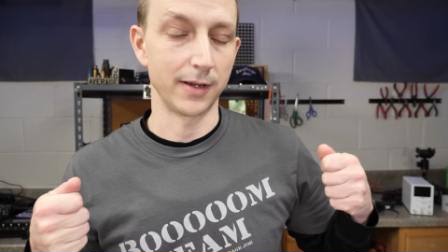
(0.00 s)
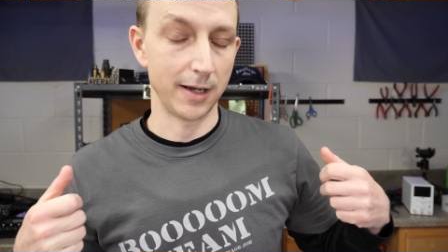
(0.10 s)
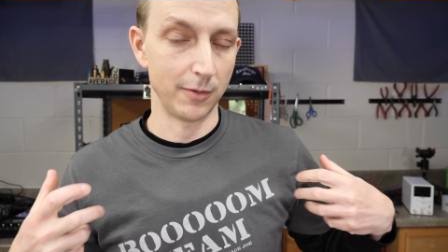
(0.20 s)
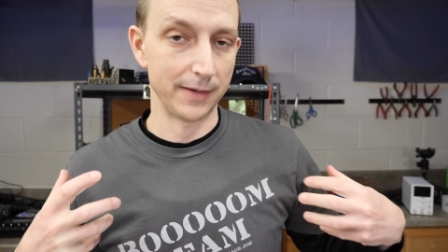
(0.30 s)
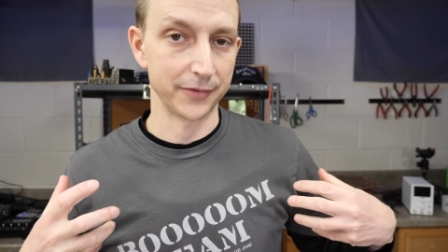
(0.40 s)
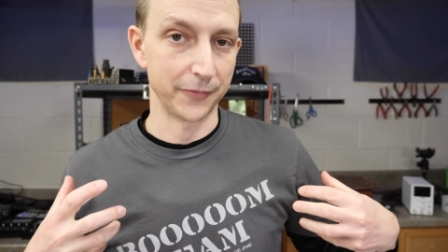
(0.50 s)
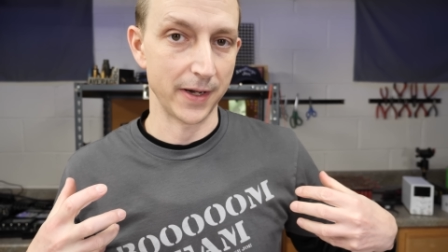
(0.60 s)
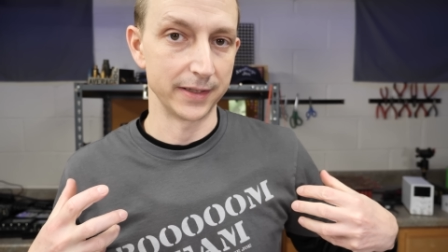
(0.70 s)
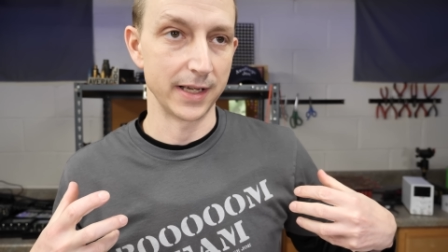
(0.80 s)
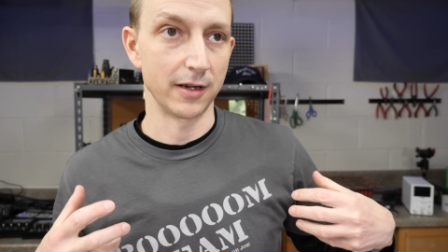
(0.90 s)
I will have to
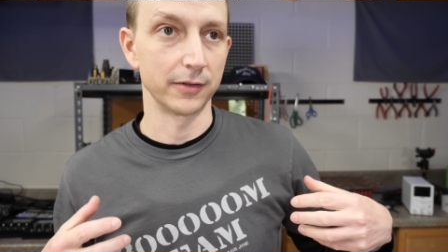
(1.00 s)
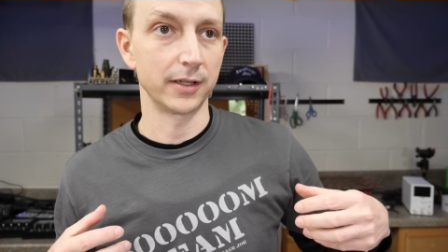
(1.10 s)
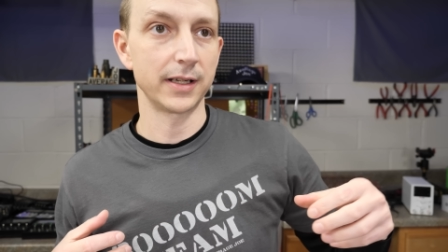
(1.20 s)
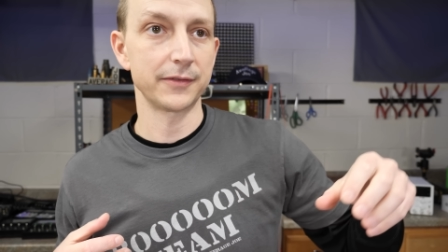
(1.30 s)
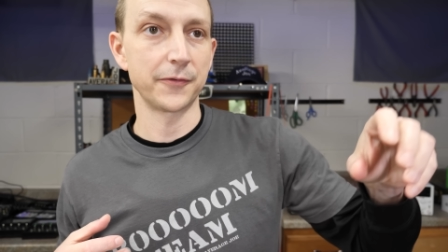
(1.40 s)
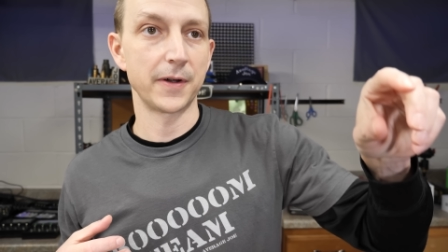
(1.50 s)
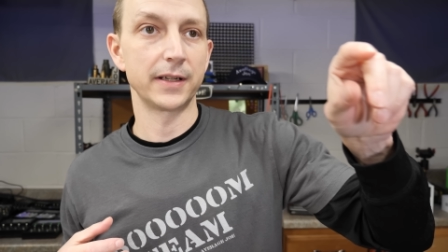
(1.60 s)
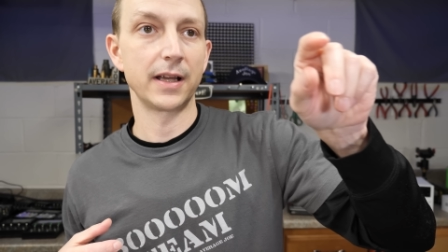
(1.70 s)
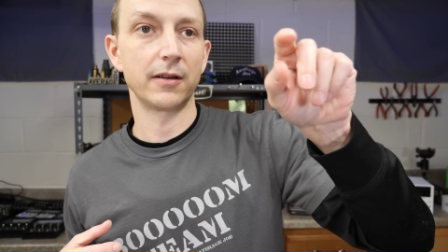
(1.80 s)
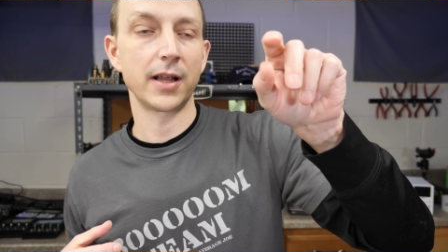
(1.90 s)
find out. I'm gonna have to
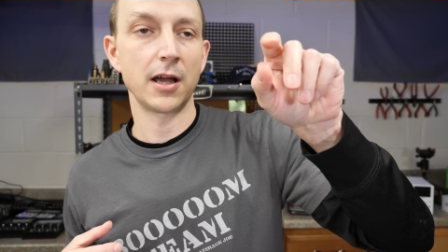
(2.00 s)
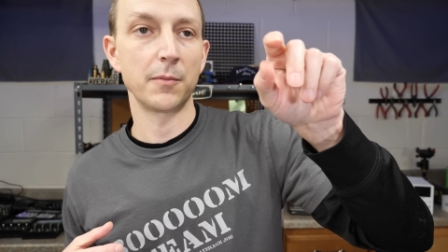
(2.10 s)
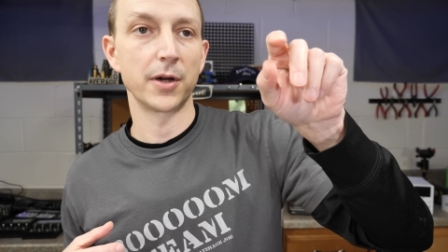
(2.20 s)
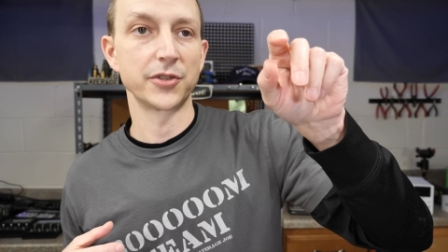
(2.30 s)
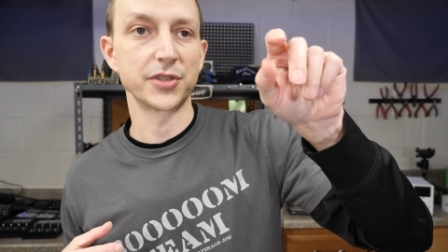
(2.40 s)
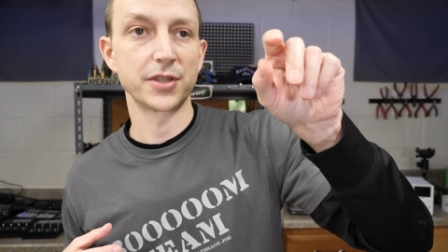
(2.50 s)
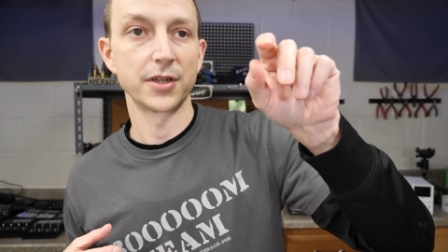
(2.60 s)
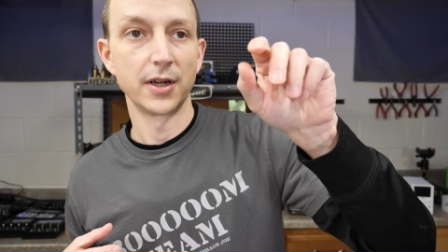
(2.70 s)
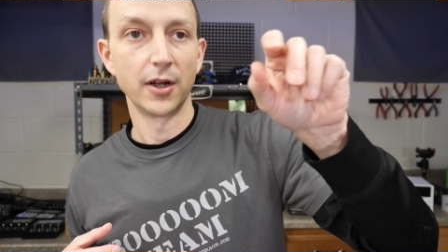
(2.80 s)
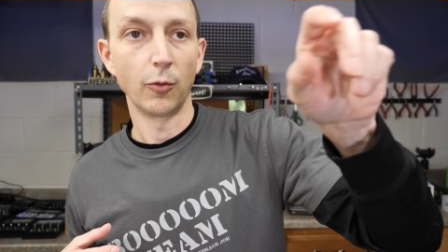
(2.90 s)
find out how much
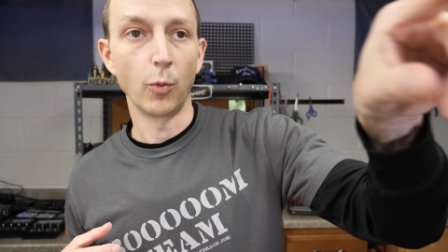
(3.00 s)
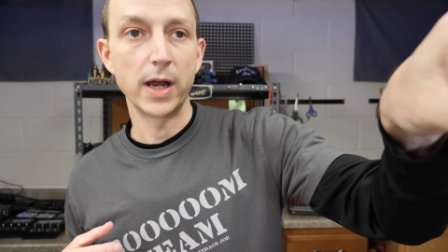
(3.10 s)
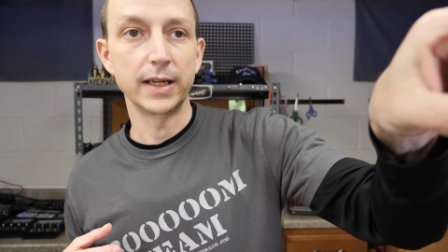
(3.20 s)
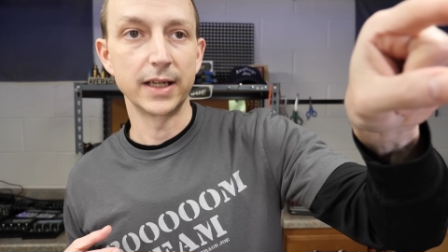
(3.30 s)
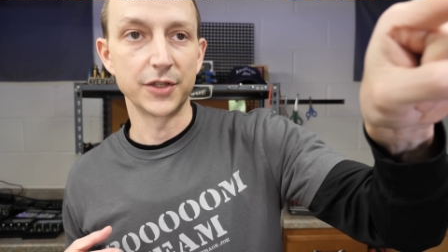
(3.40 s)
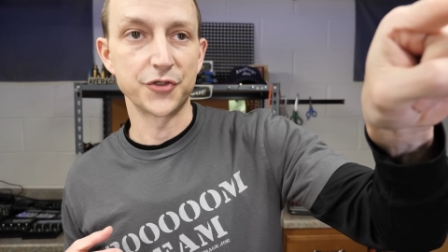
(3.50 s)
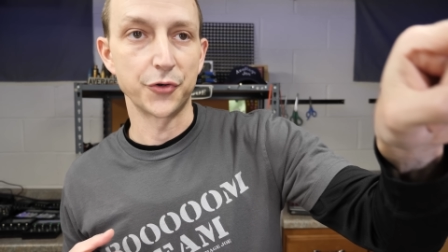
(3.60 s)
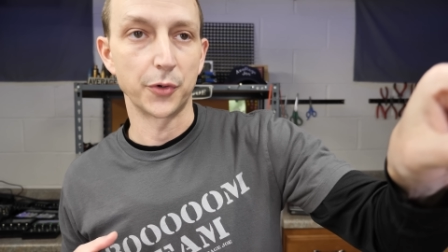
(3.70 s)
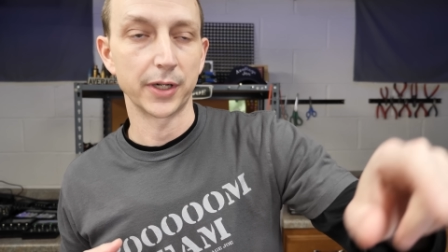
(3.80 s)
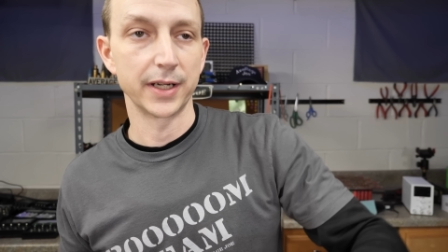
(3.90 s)
weight each
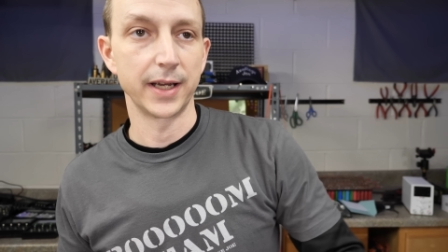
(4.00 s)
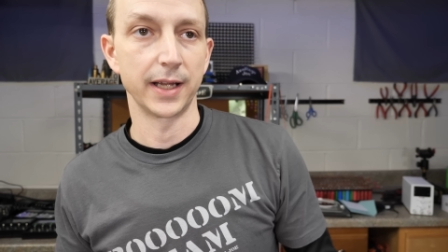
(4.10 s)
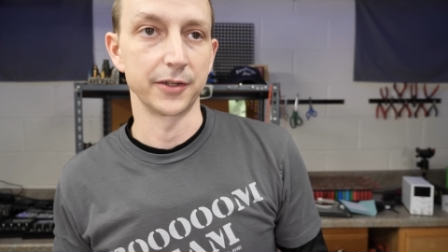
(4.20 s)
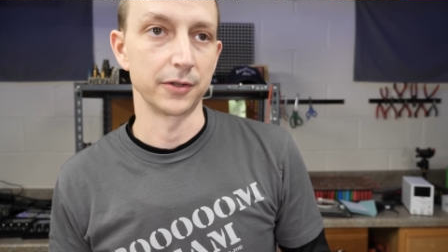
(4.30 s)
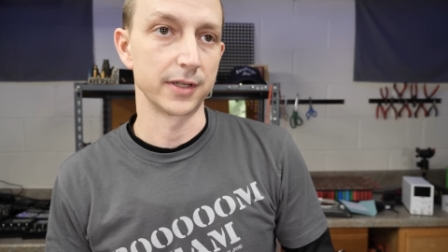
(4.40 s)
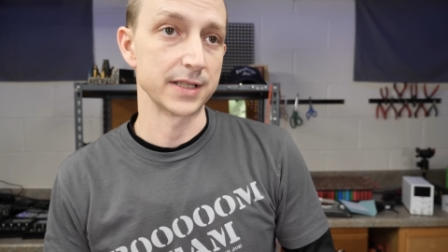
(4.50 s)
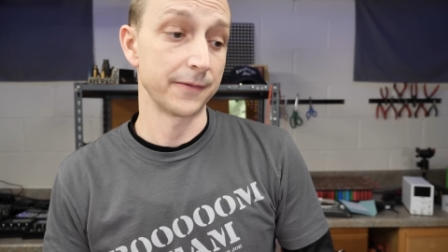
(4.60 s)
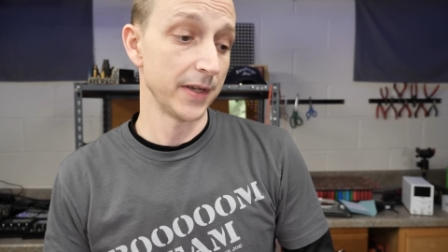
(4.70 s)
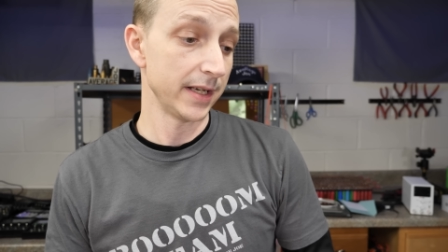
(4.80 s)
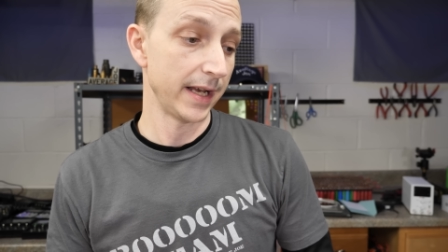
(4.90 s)
drawer can handle. Because if
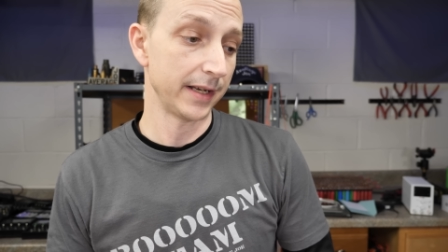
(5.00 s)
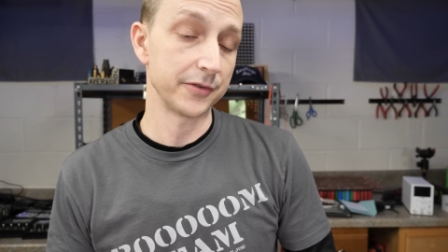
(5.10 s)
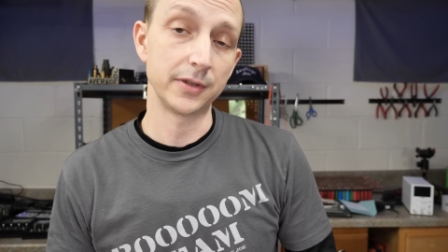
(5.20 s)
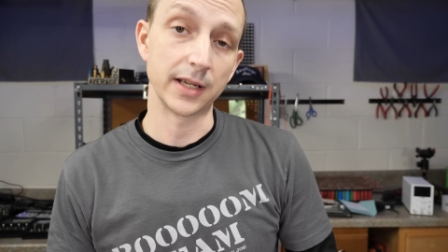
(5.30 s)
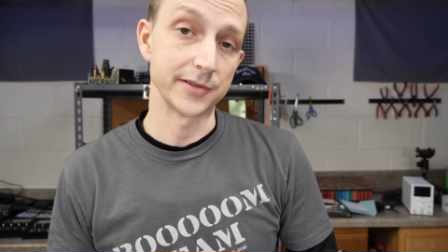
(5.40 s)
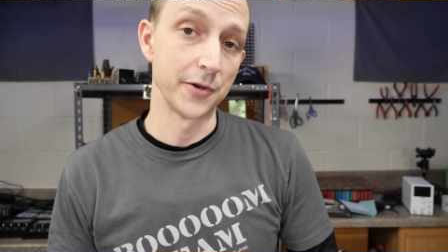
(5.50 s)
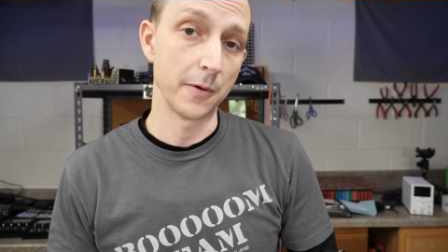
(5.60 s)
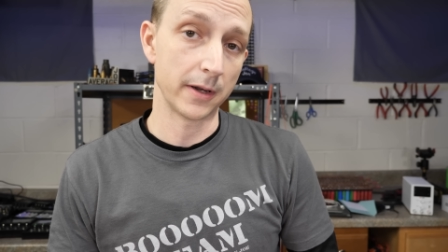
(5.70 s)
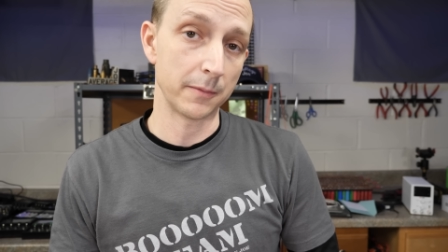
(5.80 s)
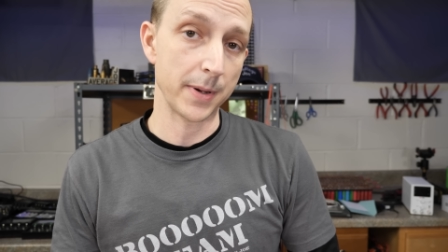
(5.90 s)
they could handle like two
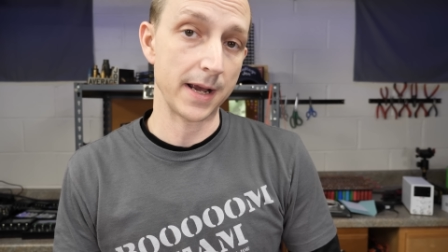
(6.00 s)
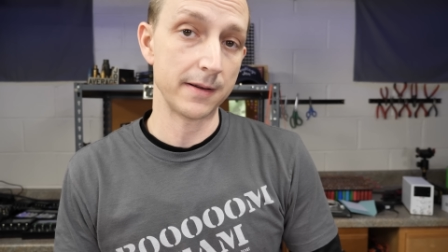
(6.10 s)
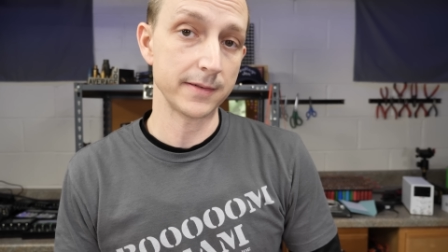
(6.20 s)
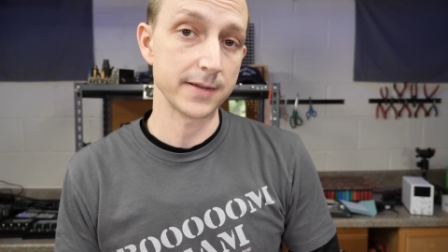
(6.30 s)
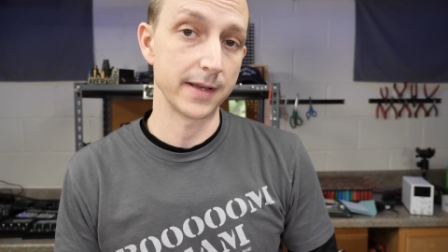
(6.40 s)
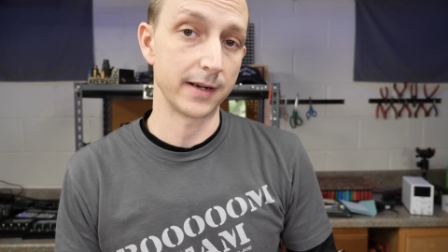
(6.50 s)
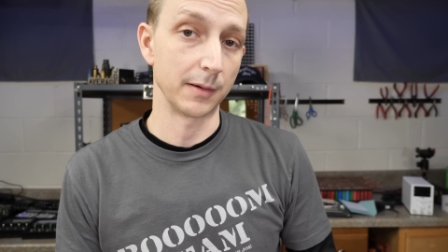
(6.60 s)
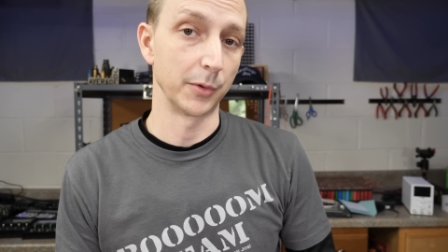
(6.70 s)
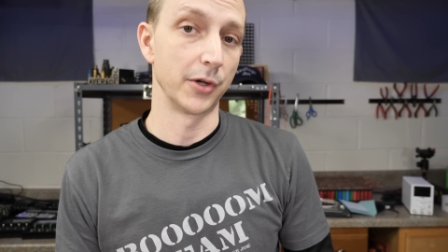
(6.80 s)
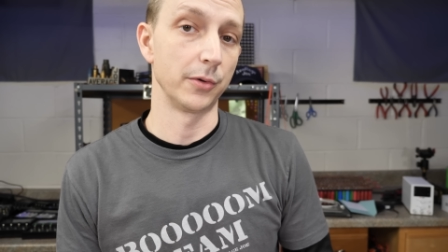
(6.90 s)
hundred pounds, then
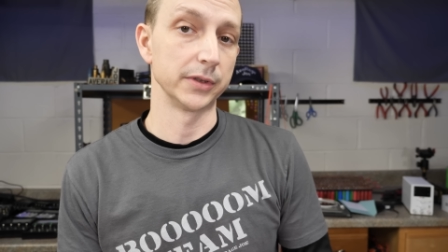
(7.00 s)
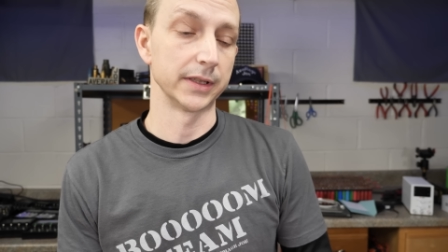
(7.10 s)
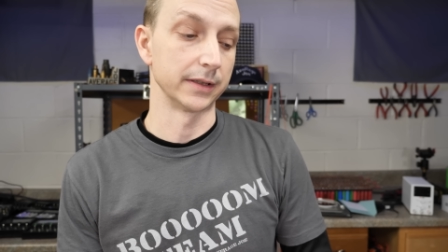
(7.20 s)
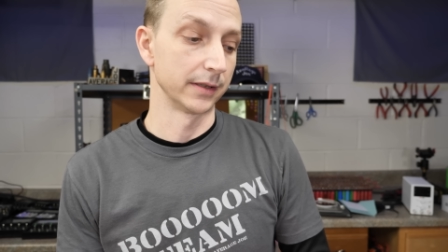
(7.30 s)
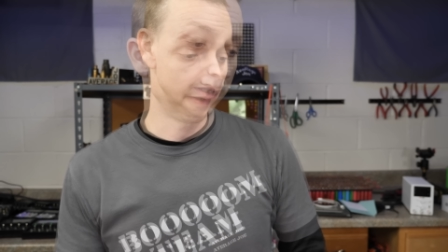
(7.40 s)
I'm golden.